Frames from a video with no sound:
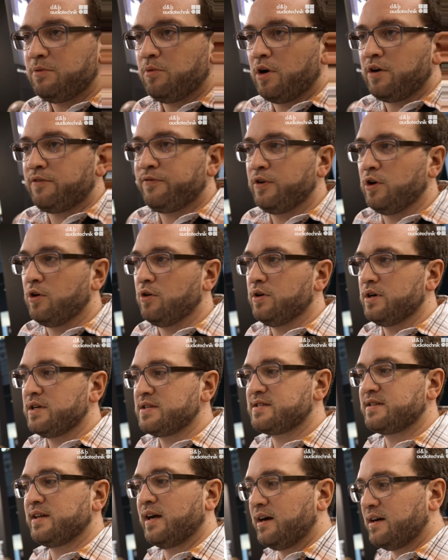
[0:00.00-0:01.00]
workflow
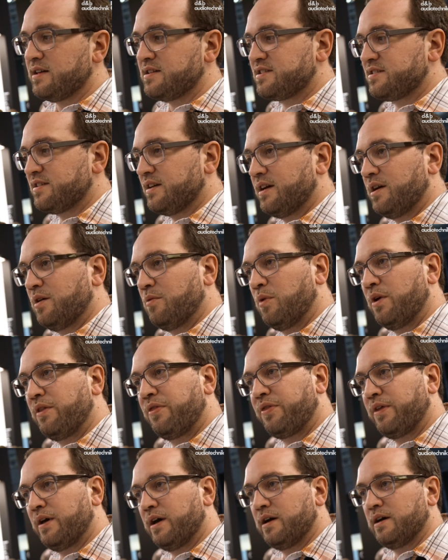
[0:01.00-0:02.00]
starts
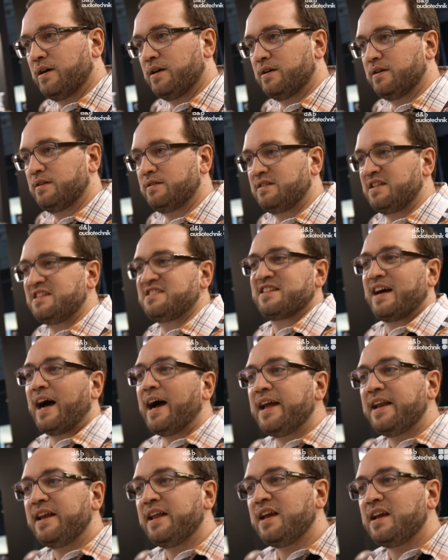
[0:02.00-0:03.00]
with
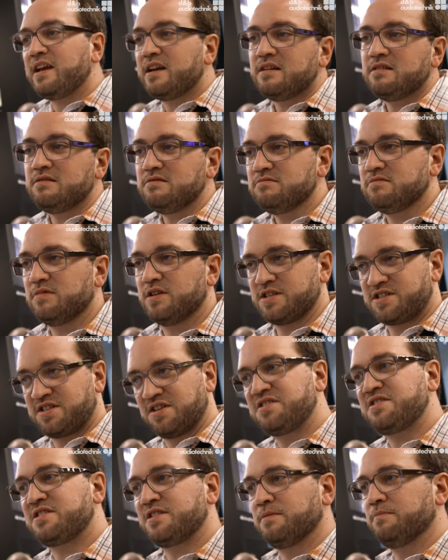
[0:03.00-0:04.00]
designing a
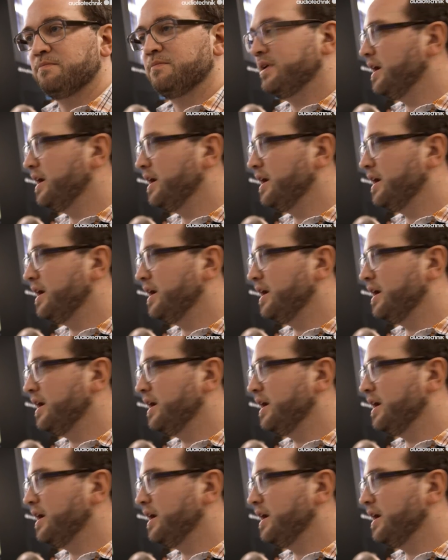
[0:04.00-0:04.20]
system.